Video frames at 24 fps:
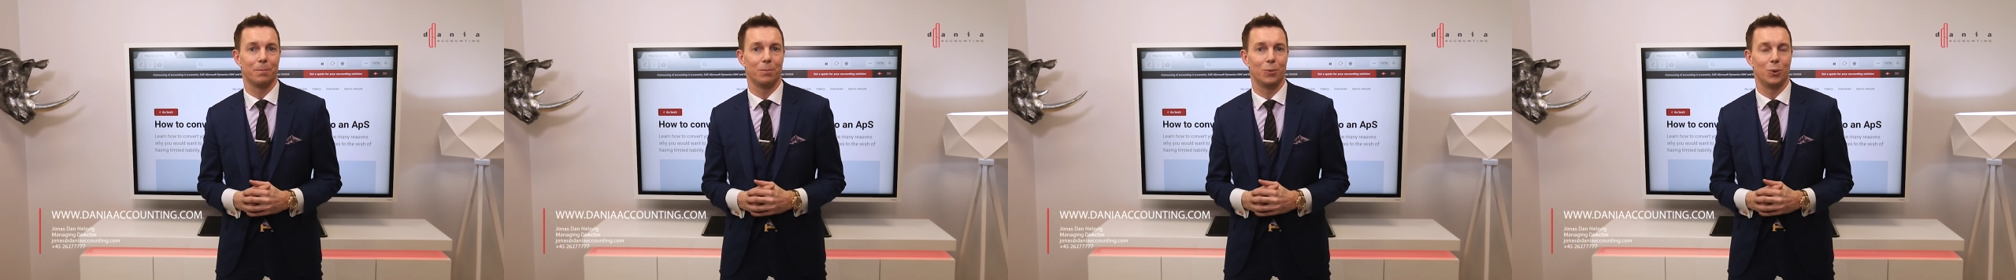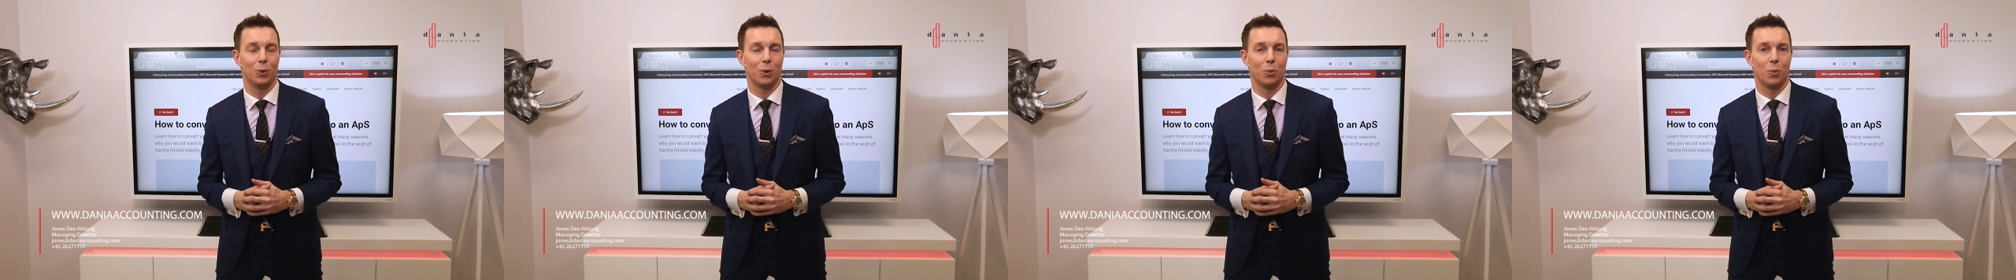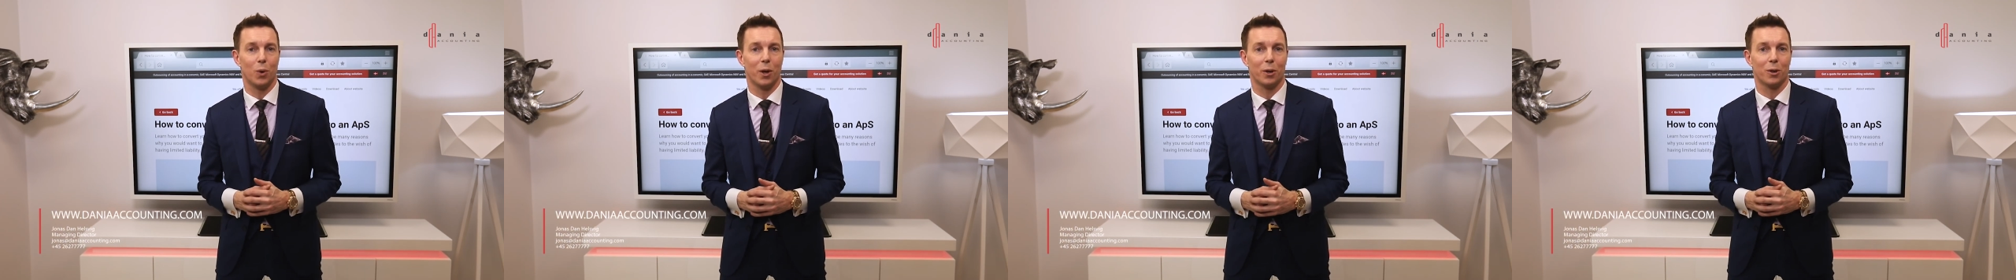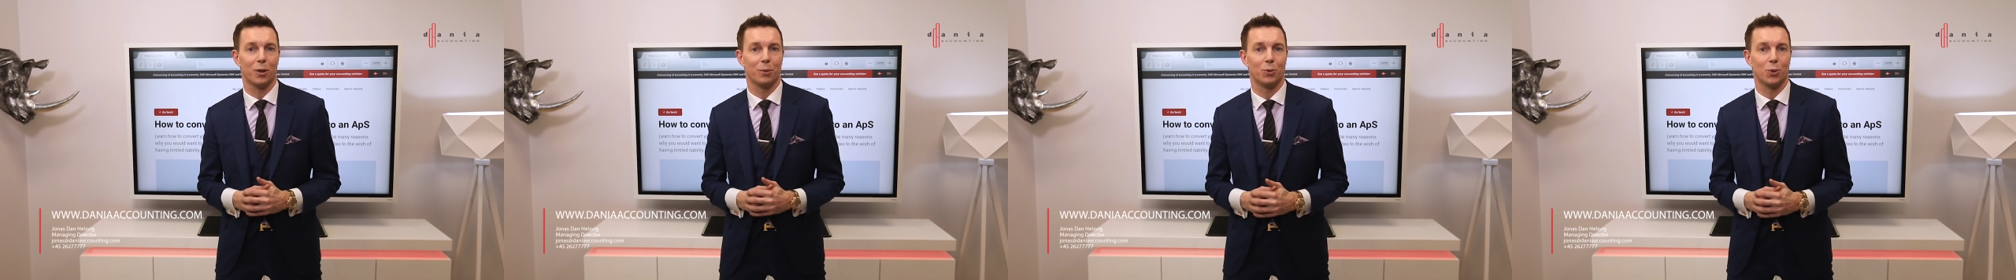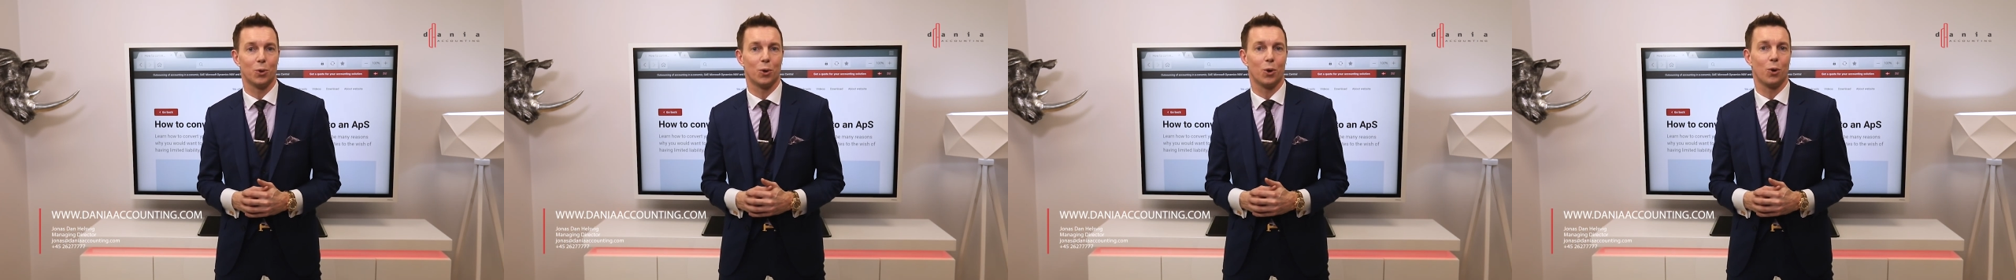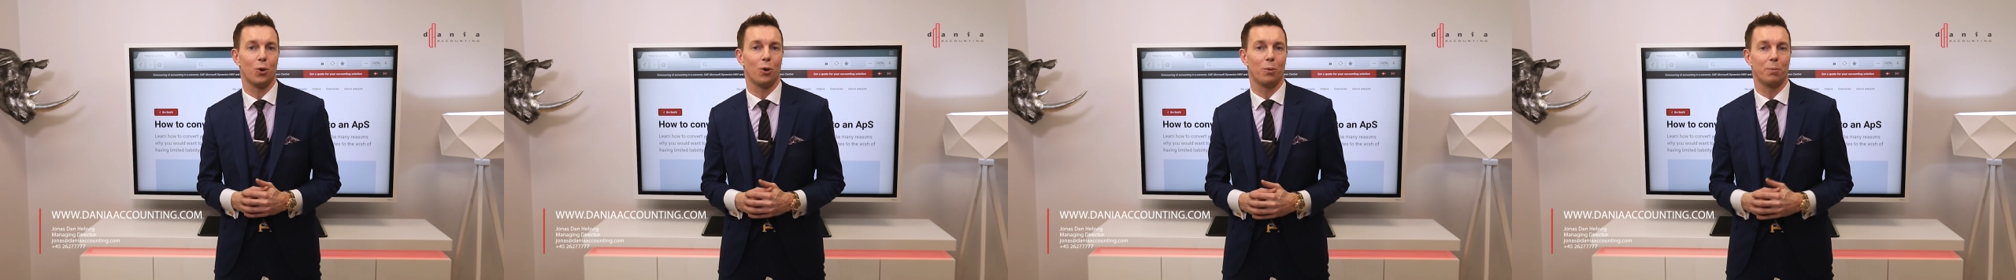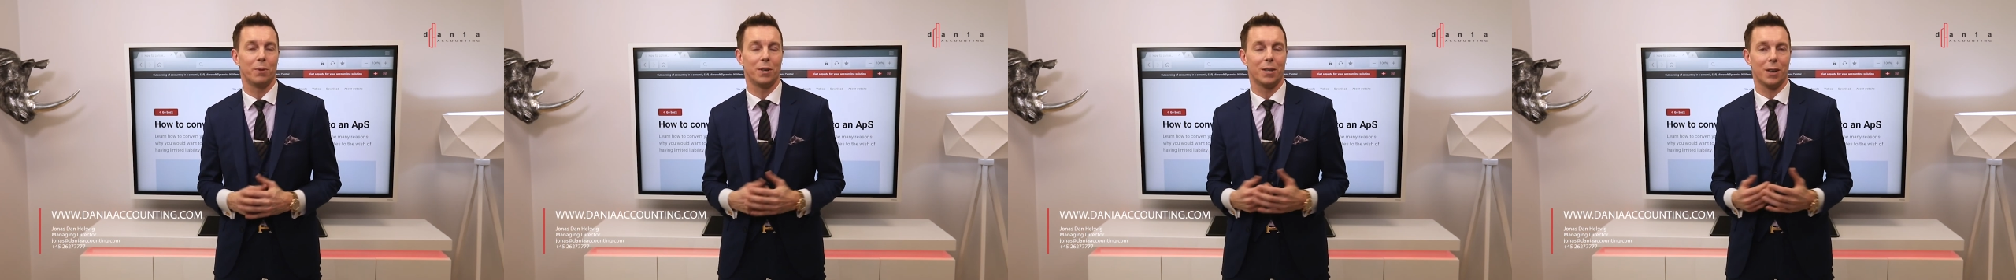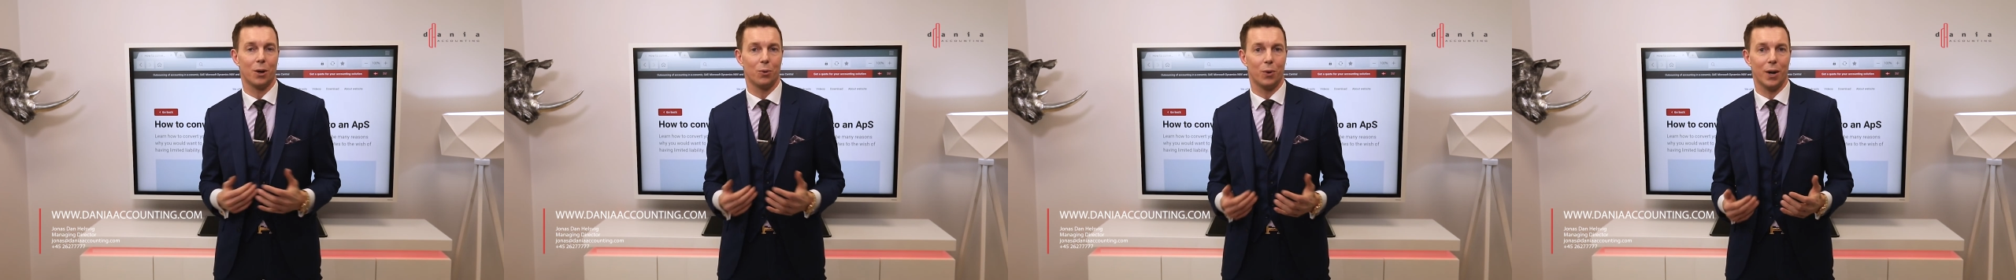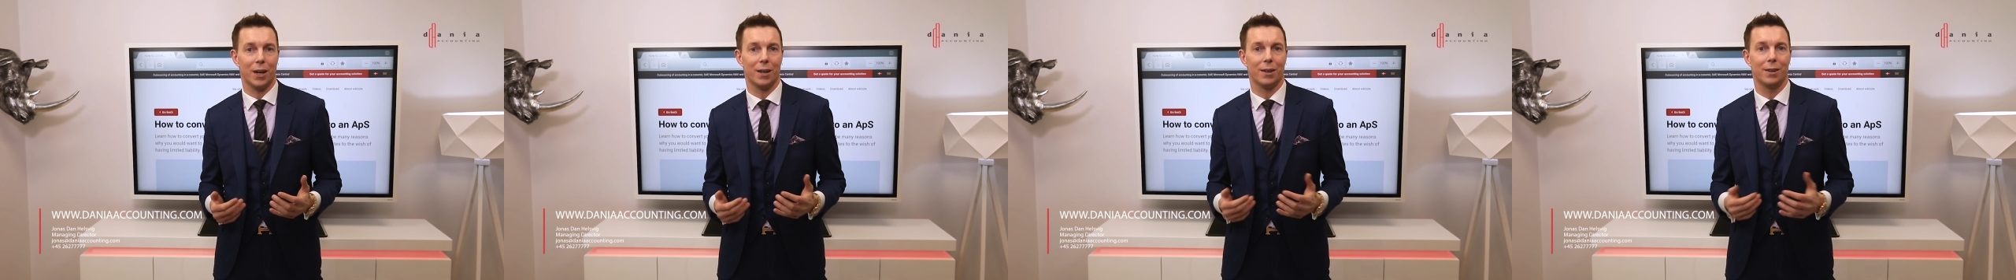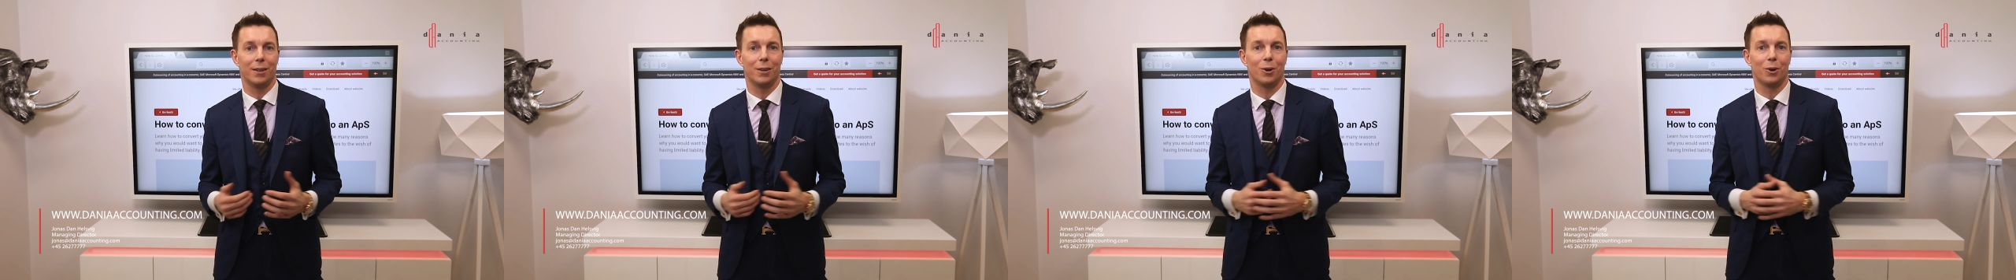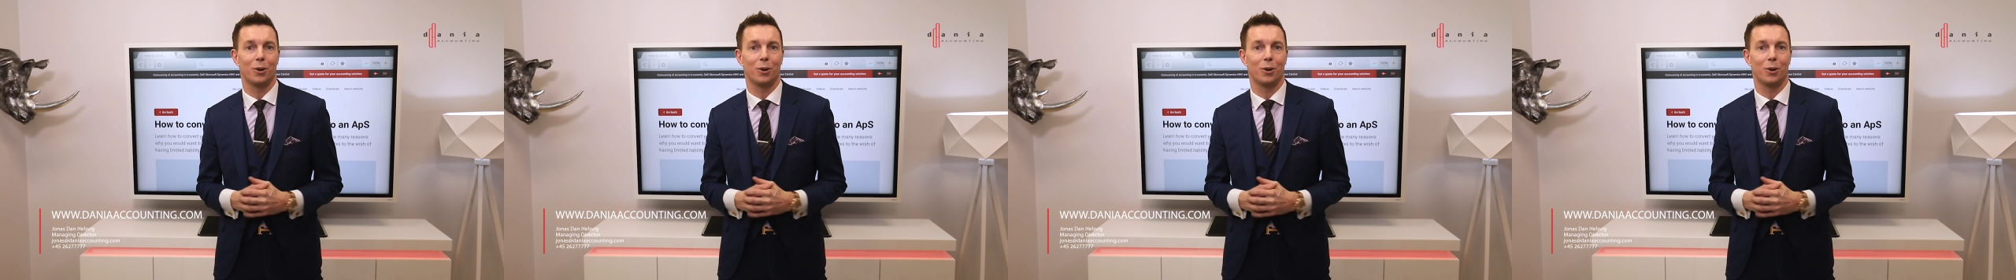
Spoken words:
You're welcome to call me directly